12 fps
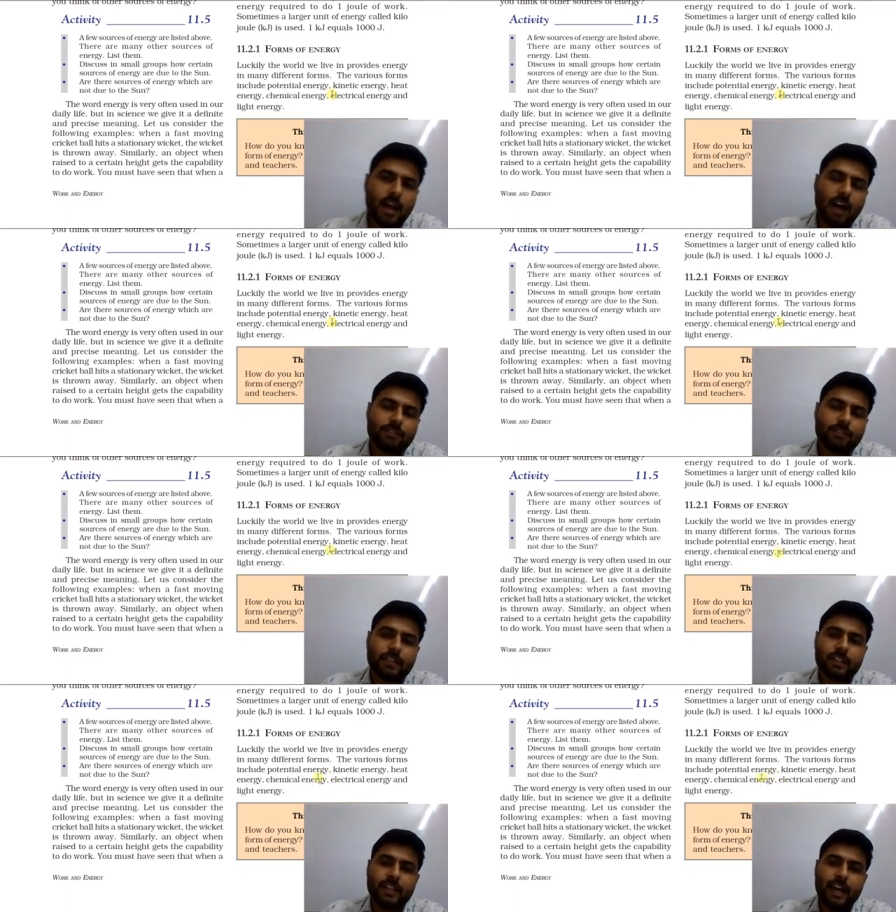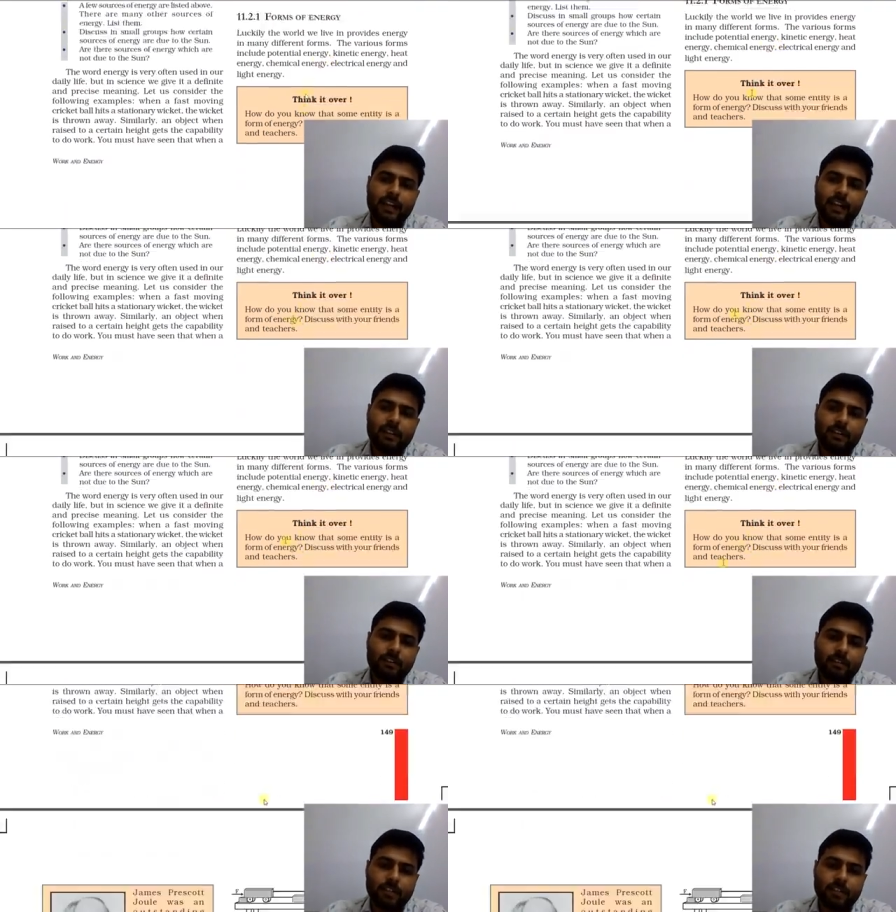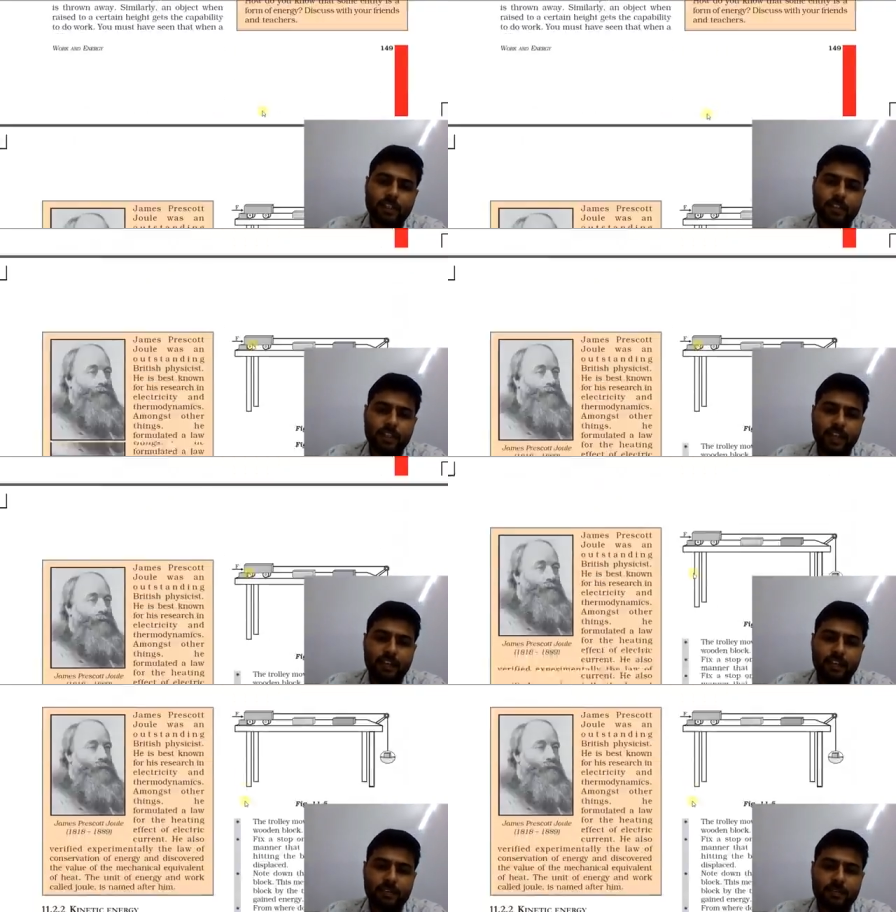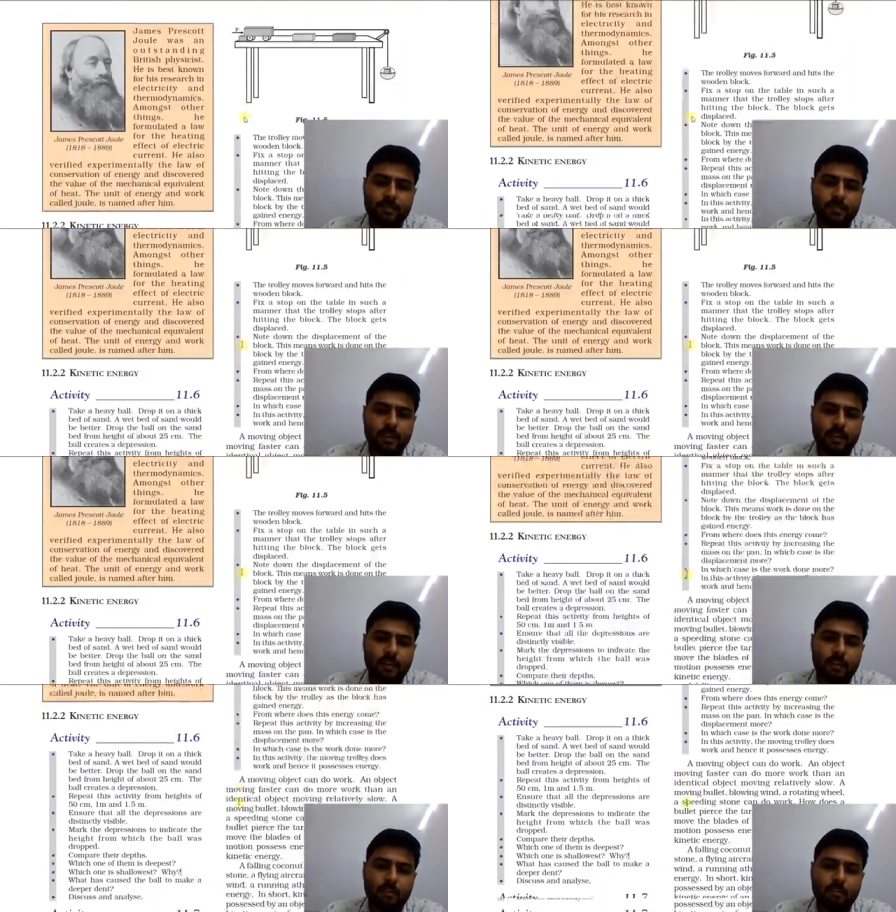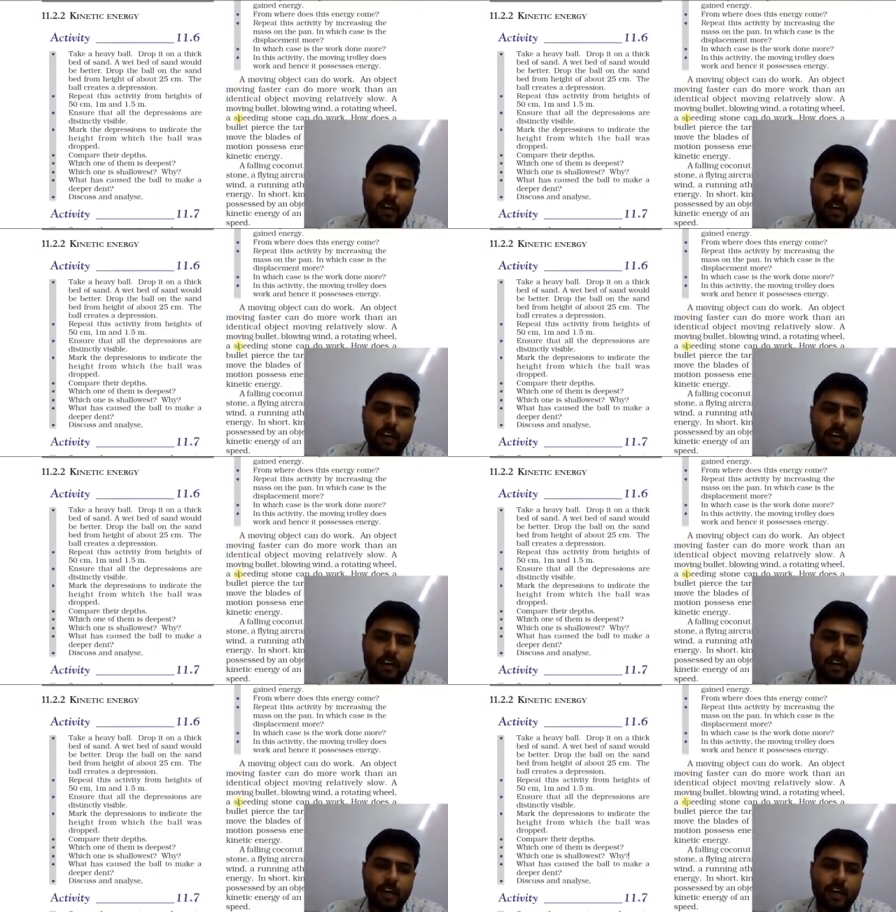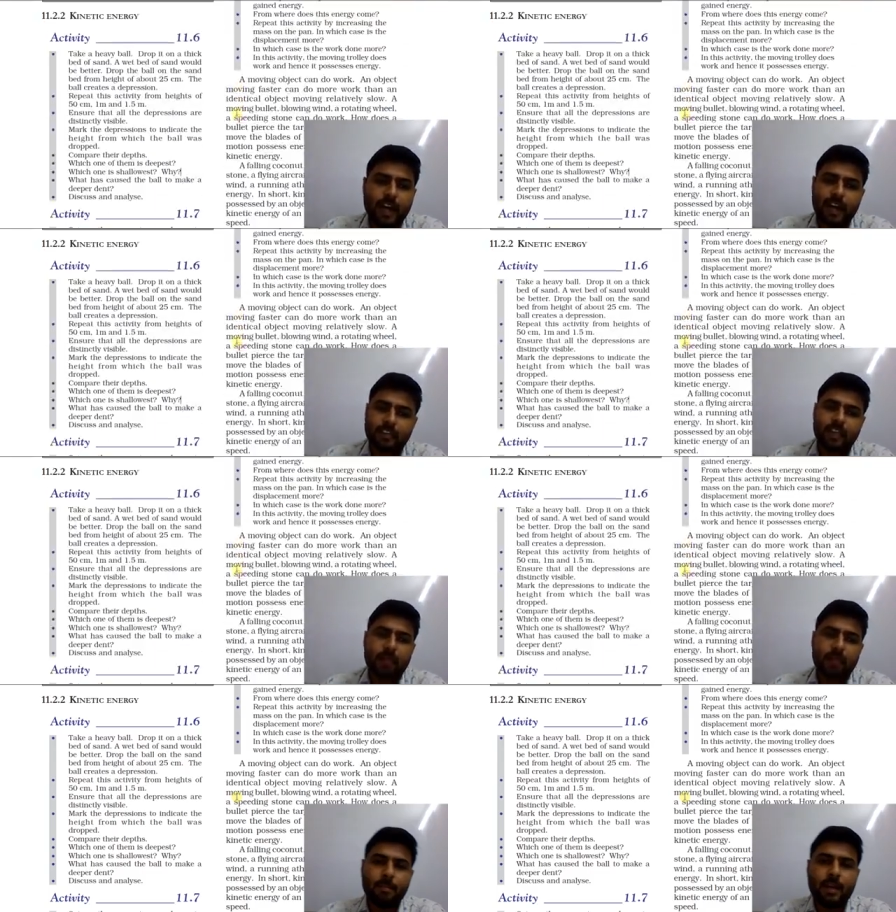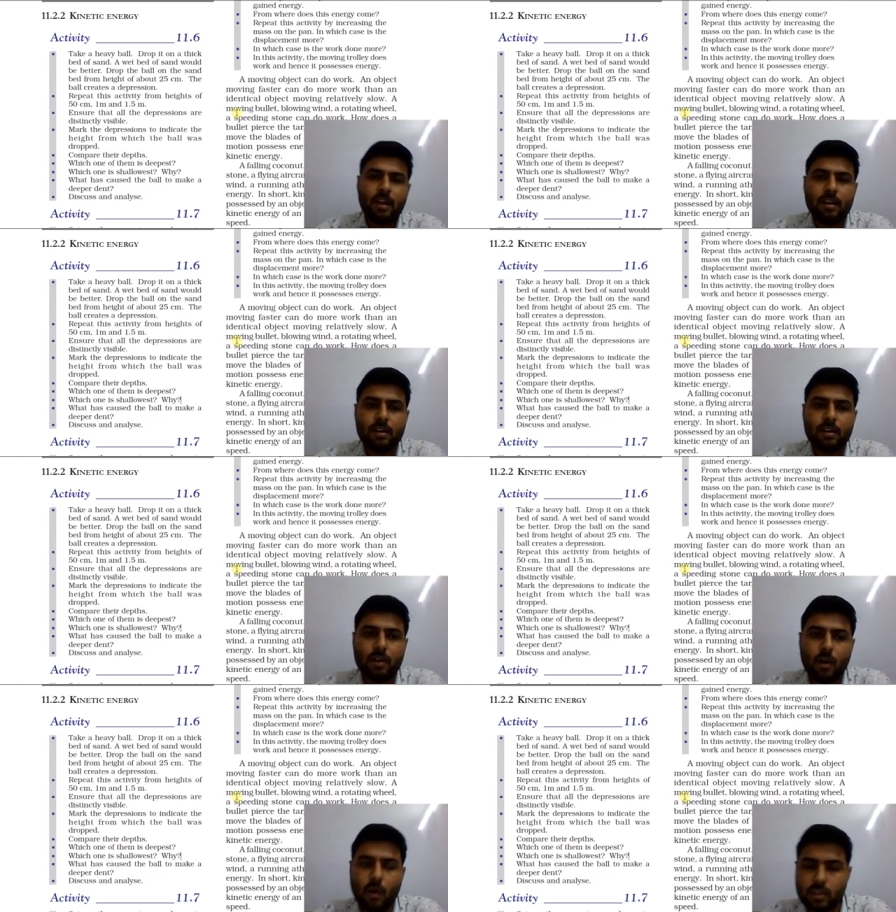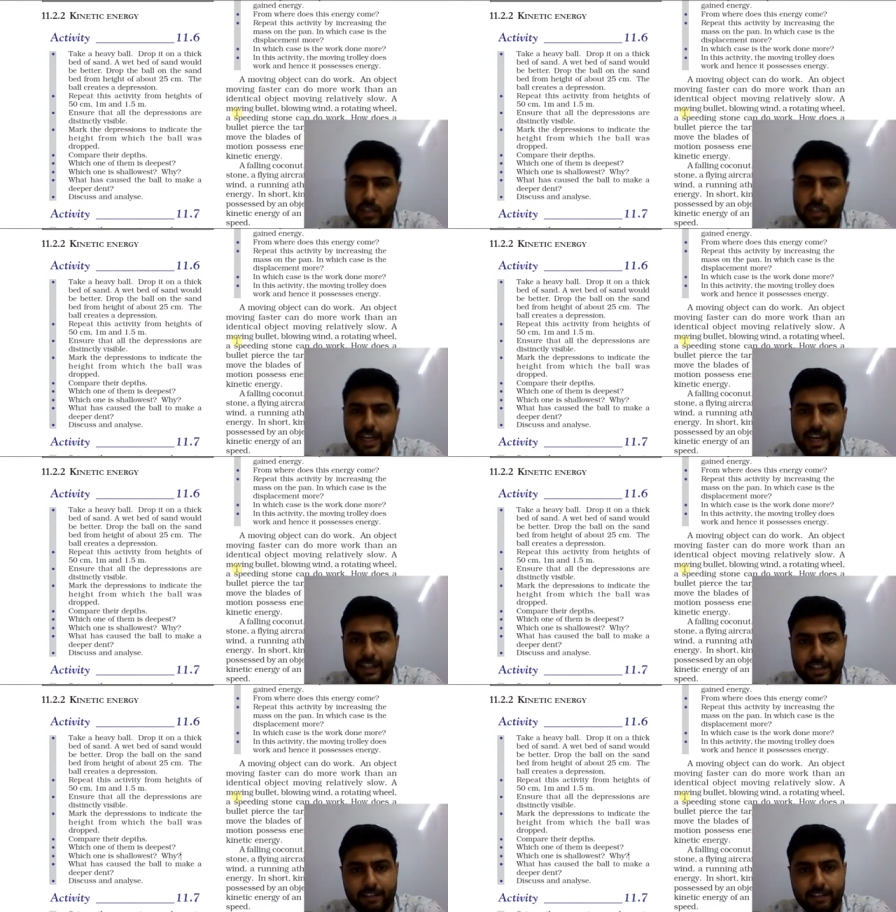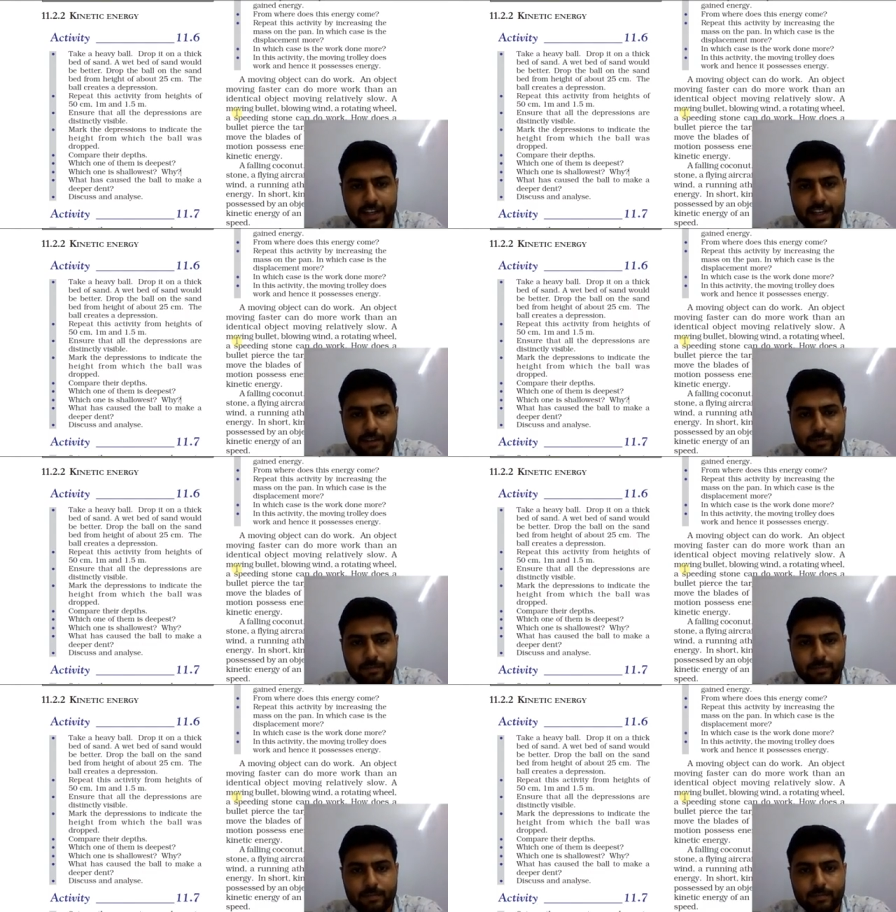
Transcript: After that, we see one example or say activity